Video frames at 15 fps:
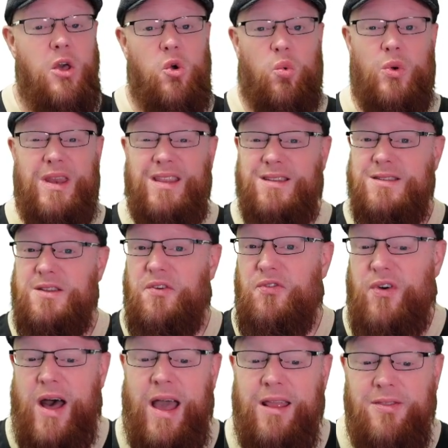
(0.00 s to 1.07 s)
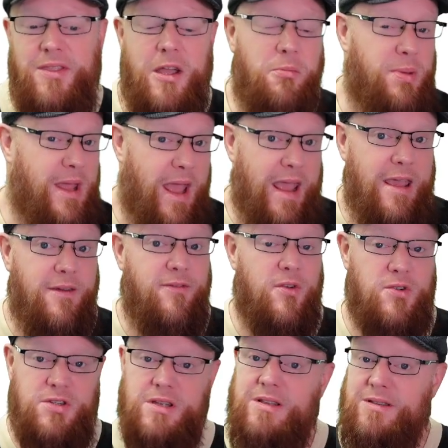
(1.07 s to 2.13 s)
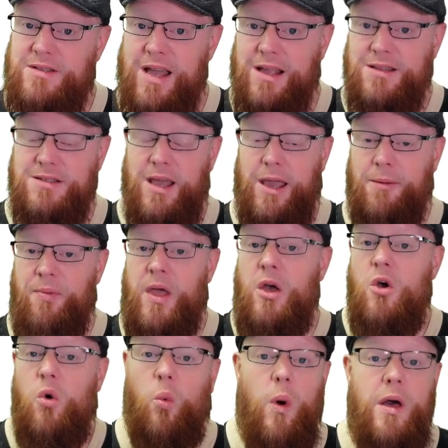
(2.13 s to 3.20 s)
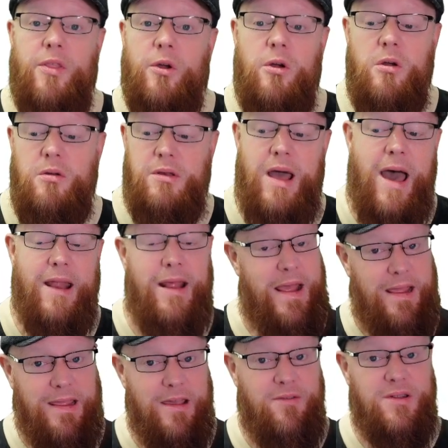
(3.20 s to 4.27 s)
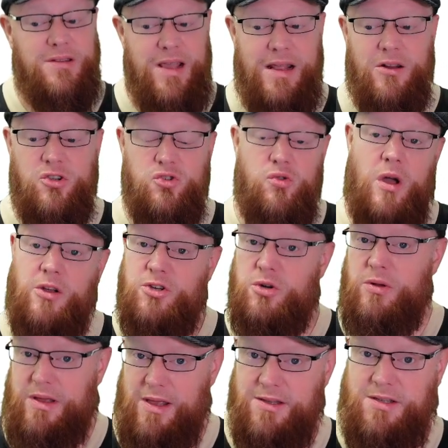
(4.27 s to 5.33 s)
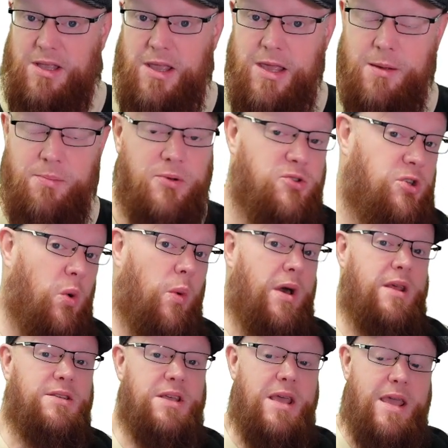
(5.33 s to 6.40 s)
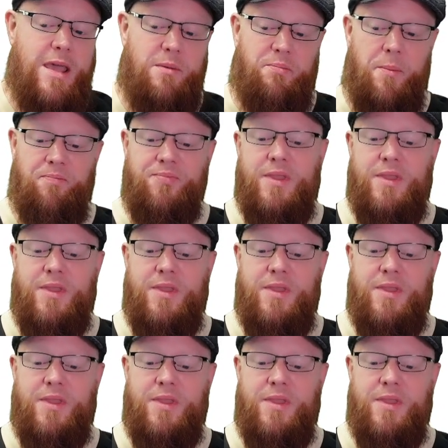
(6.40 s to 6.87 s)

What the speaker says: We need to define their behaviors and dictate whether or not a given data structure is a heap. So, what is a heap?